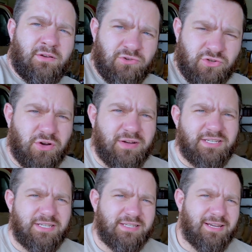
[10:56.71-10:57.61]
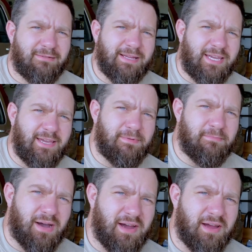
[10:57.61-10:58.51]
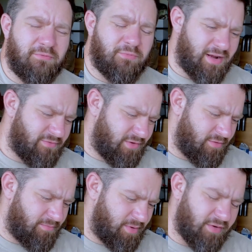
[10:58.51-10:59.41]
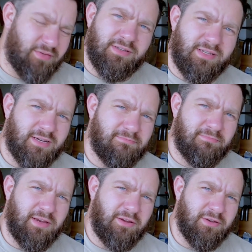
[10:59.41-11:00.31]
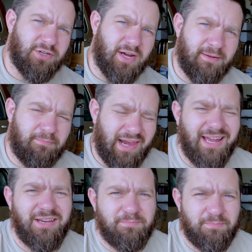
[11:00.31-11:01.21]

So it's just something to keep in mind whenever you're building something and you're trying to plan your